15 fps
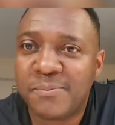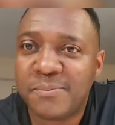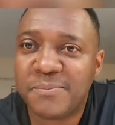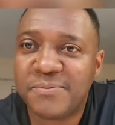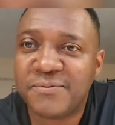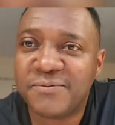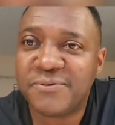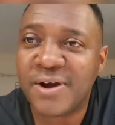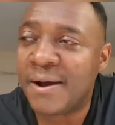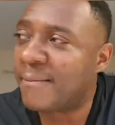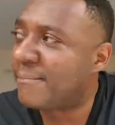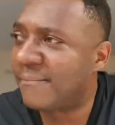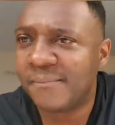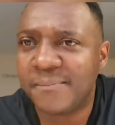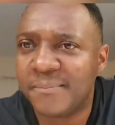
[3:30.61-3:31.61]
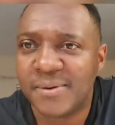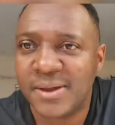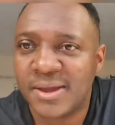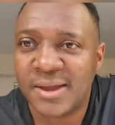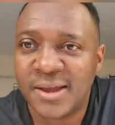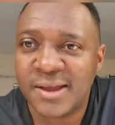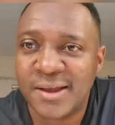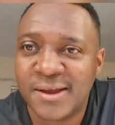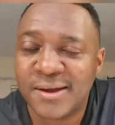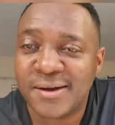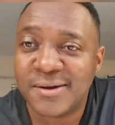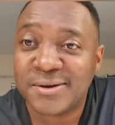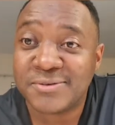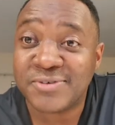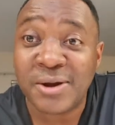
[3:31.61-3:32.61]
From
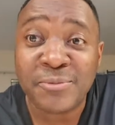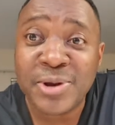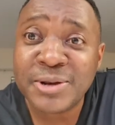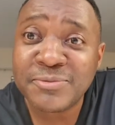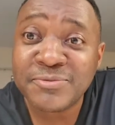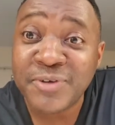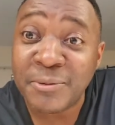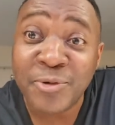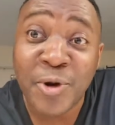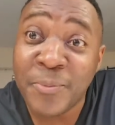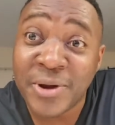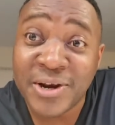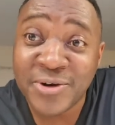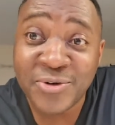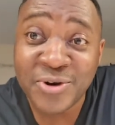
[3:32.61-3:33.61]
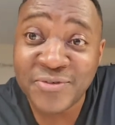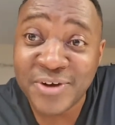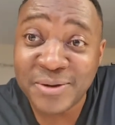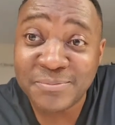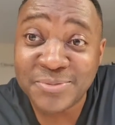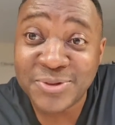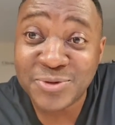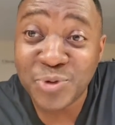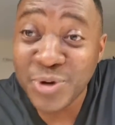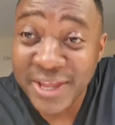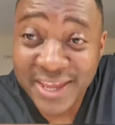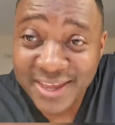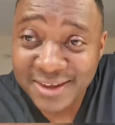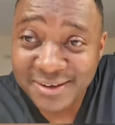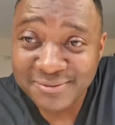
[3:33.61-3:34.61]
I go up on the road from today.
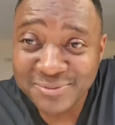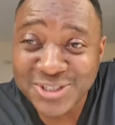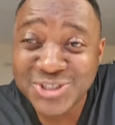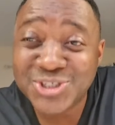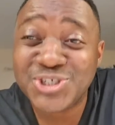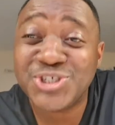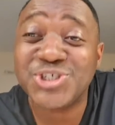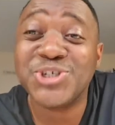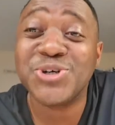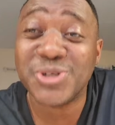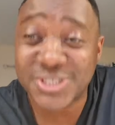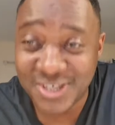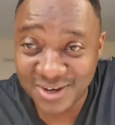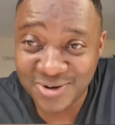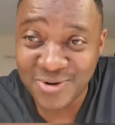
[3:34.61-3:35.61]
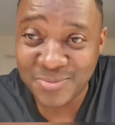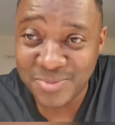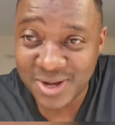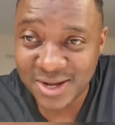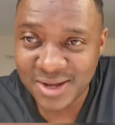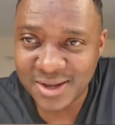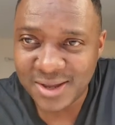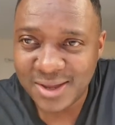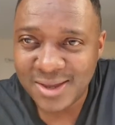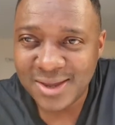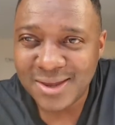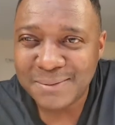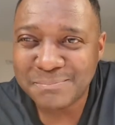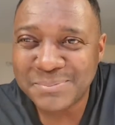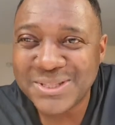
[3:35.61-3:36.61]
Just I come back,
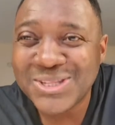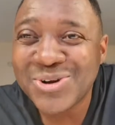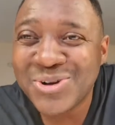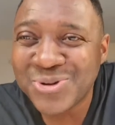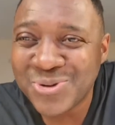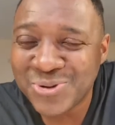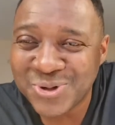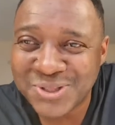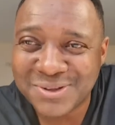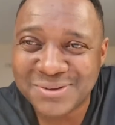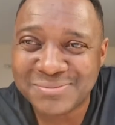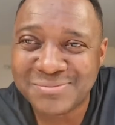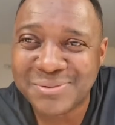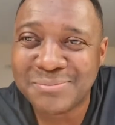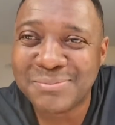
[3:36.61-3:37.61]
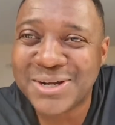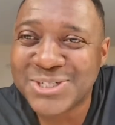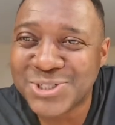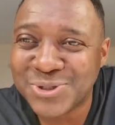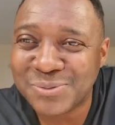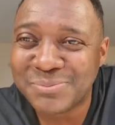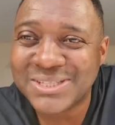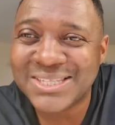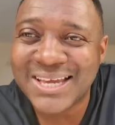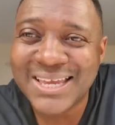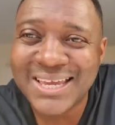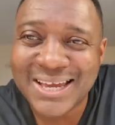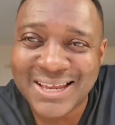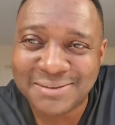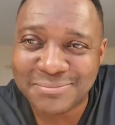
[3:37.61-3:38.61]
I don't know what, I mash up, I
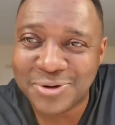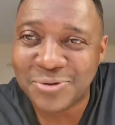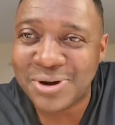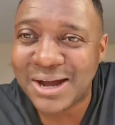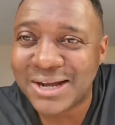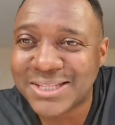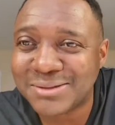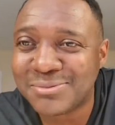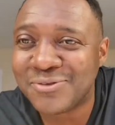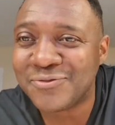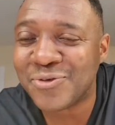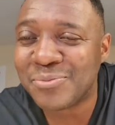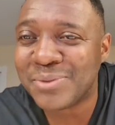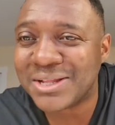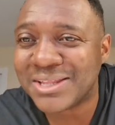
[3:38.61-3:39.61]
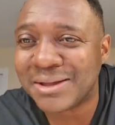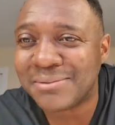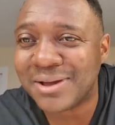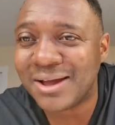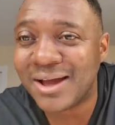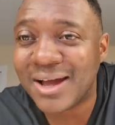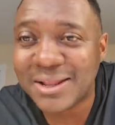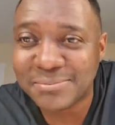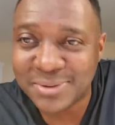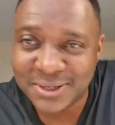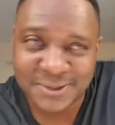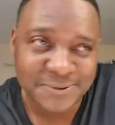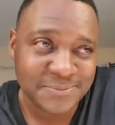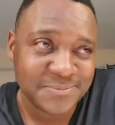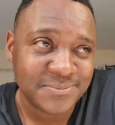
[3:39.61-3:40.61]
tired, I walk, my foot bottom, I at me.
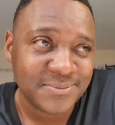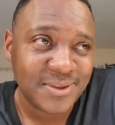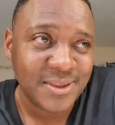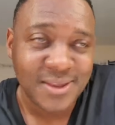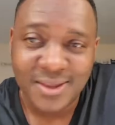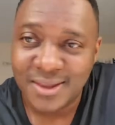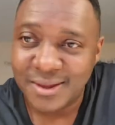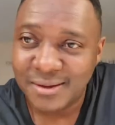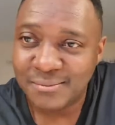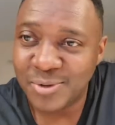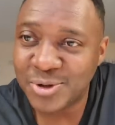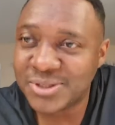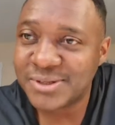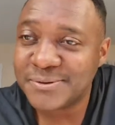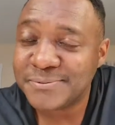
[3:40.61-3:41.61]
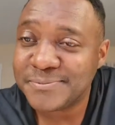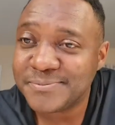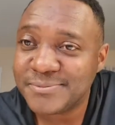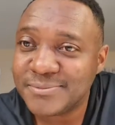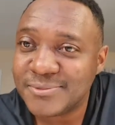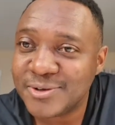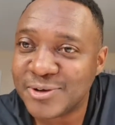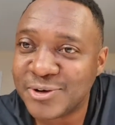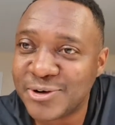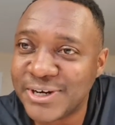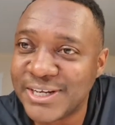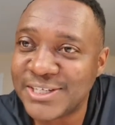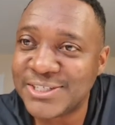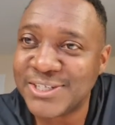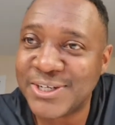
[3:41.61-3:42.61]
But
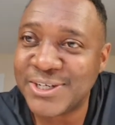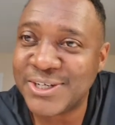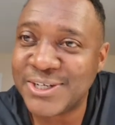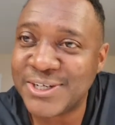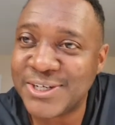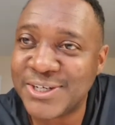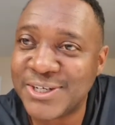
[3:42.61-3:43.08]
reach you don't have